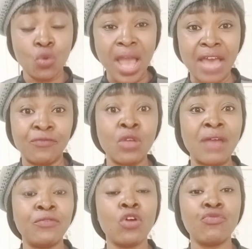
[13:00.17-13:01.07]
you have, you
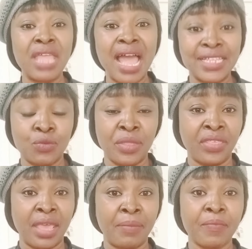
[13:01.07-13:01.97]
have not rehearsed with
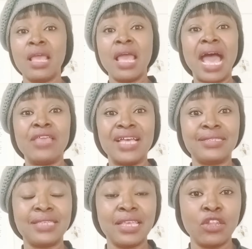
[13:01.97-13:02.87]
them, and you are
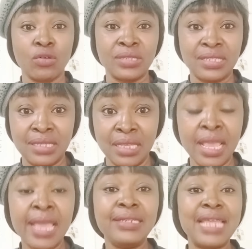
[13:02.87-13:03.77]
singing on
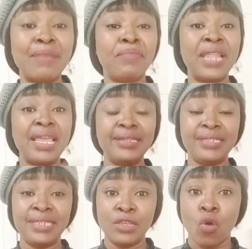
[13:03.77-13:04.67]
C, they are playing
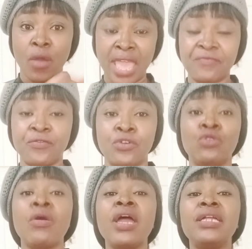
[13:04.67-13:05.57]
D or F for
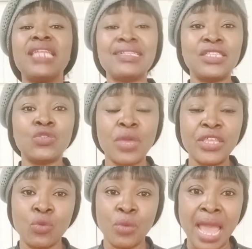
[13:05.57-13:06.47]
you. That is
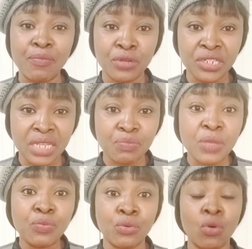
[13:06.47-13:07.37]
when you will appreciate
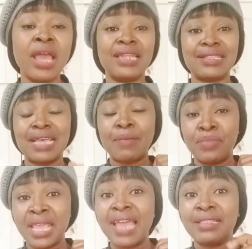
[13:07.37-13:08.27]
people that are
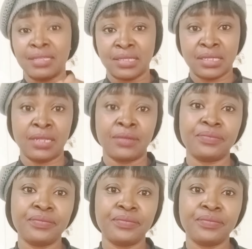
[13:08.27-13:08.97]
behind the scene.